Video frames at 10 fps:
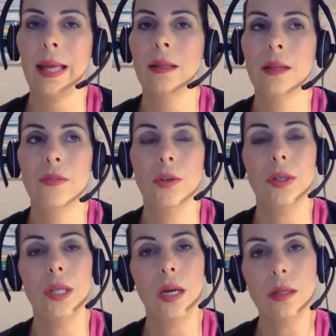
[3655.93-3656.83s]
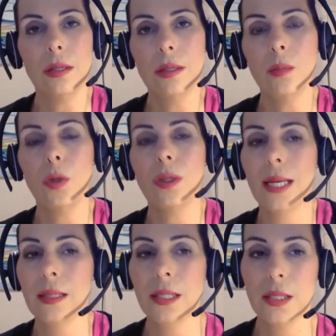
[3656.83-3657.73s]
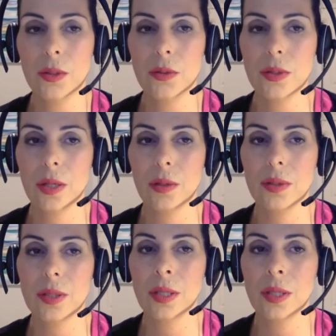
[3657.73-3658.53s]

If you're younger, you're more likely to use those.